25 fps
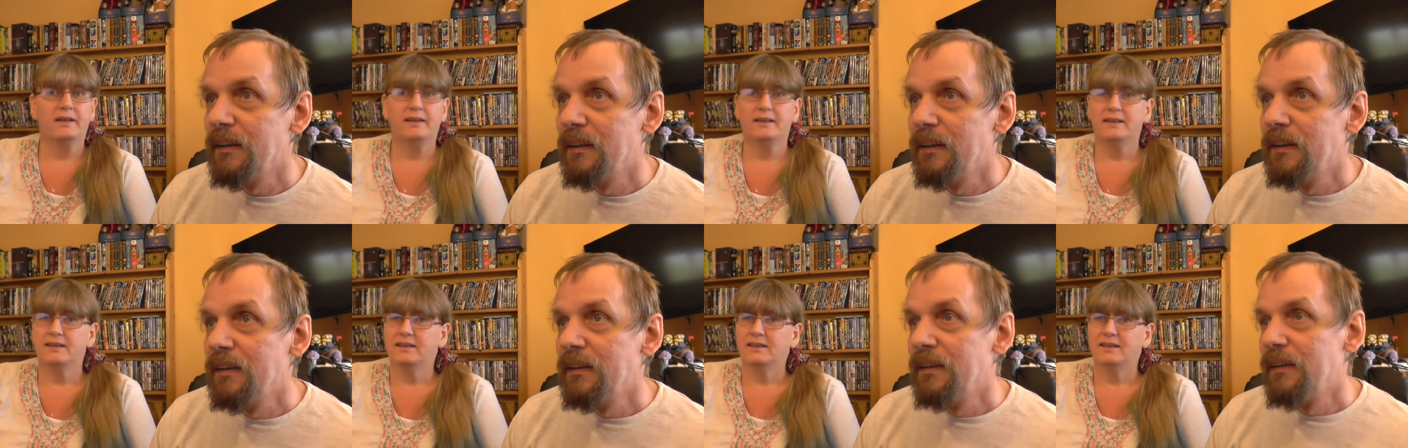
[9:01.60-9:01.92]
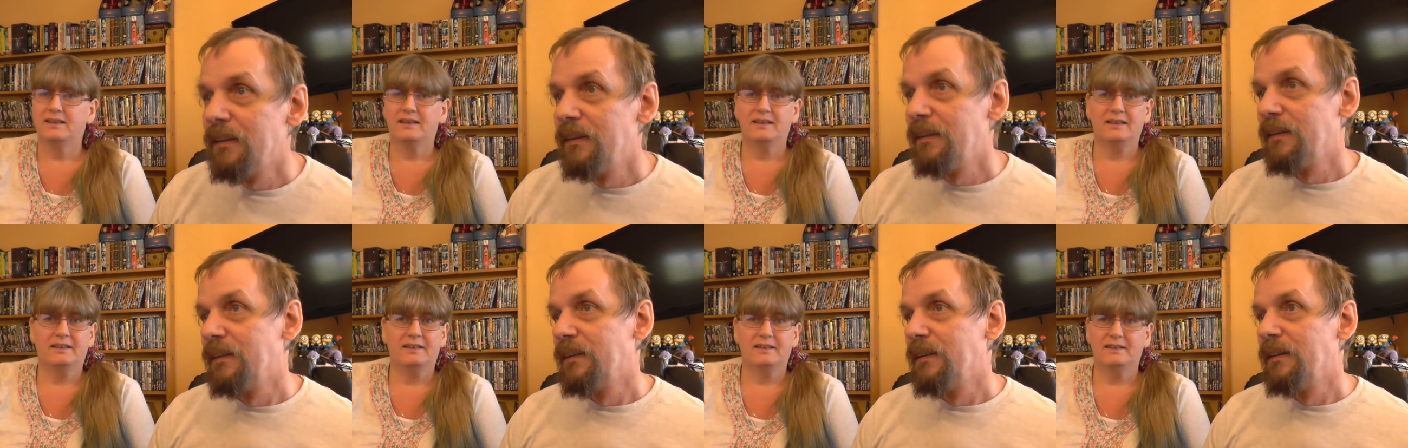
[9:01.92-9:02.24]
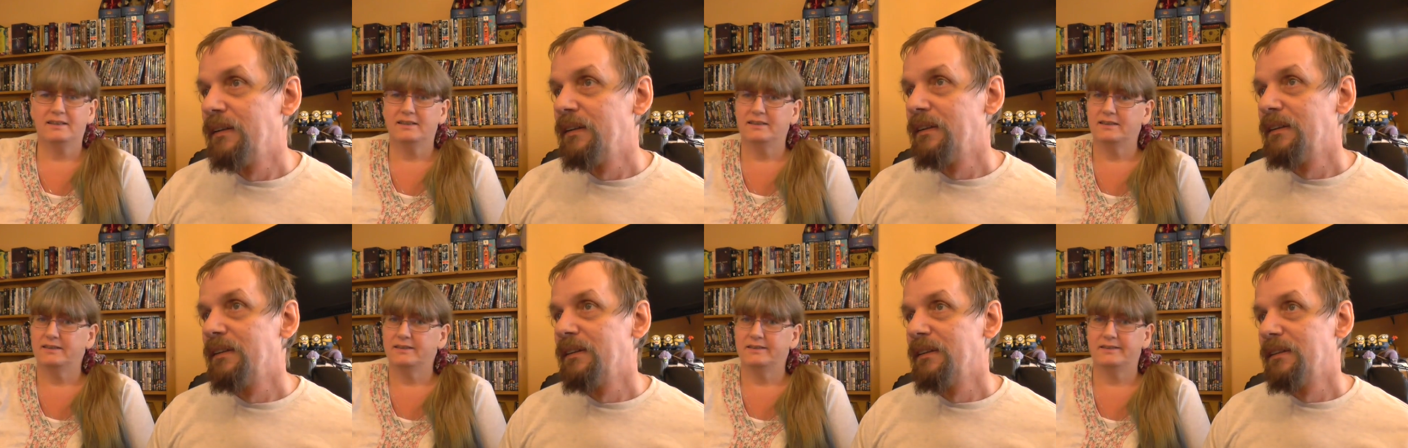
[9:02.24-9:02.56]

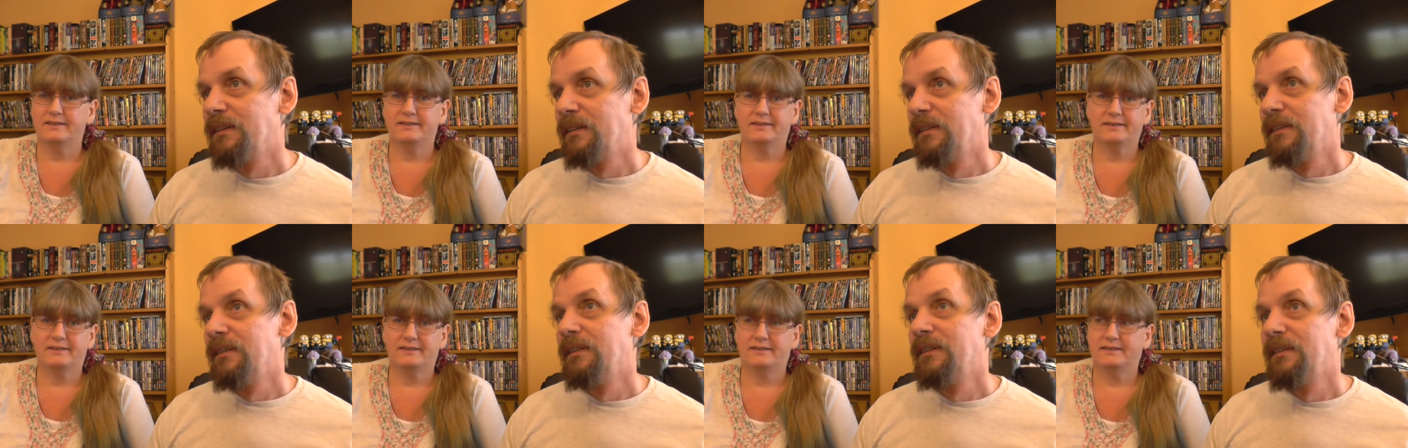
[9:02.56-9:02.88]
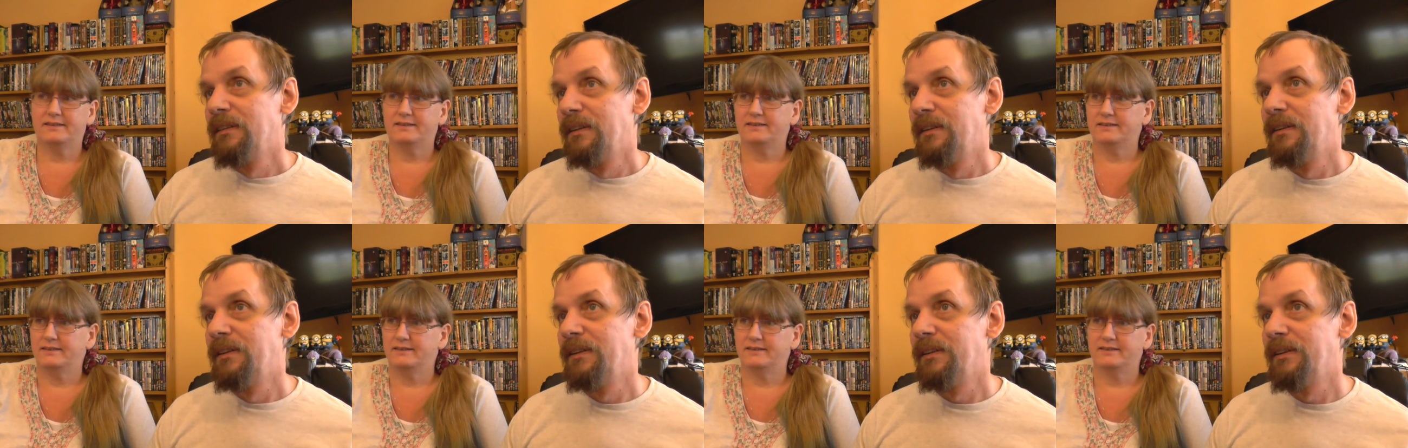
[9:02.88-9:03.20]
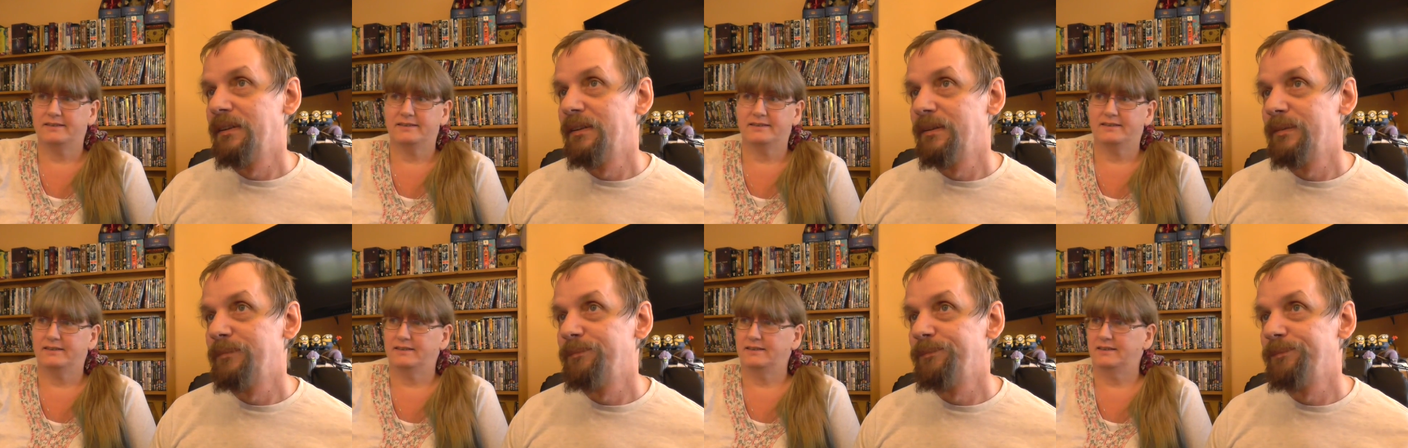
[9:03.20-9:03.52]

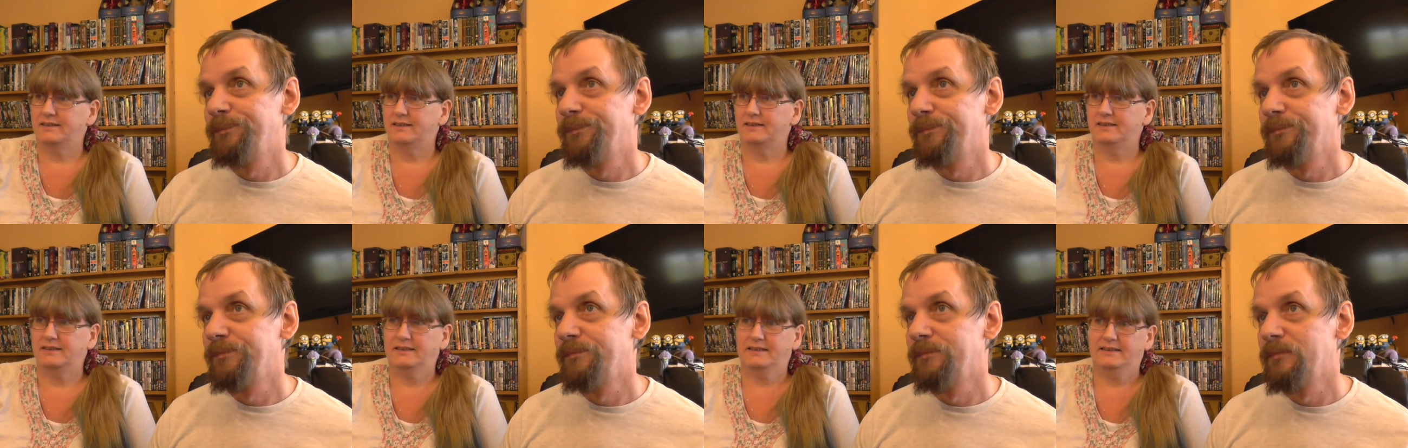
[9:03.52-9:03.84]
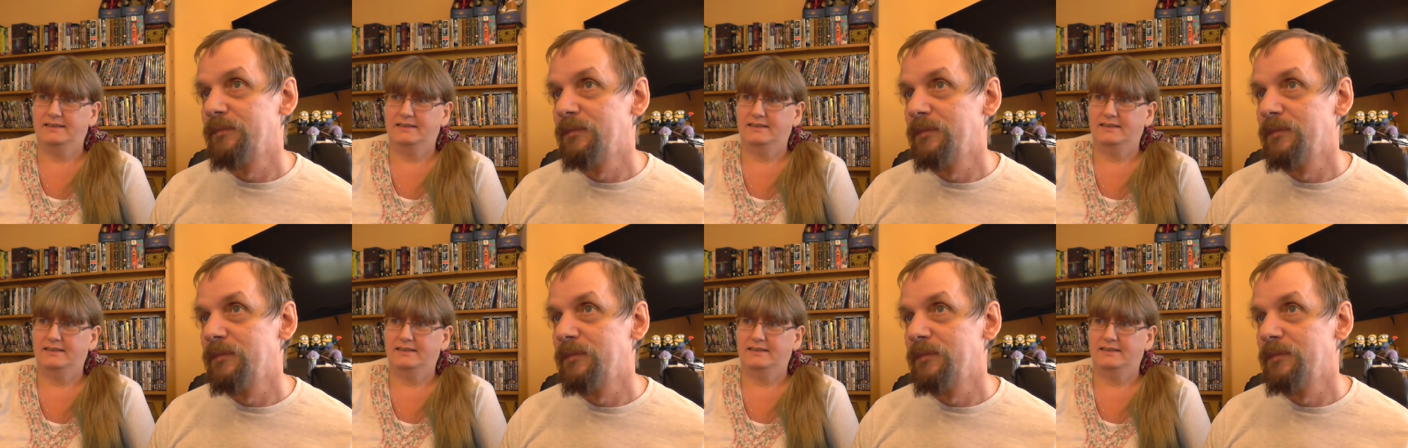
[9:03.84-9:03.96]
(silence)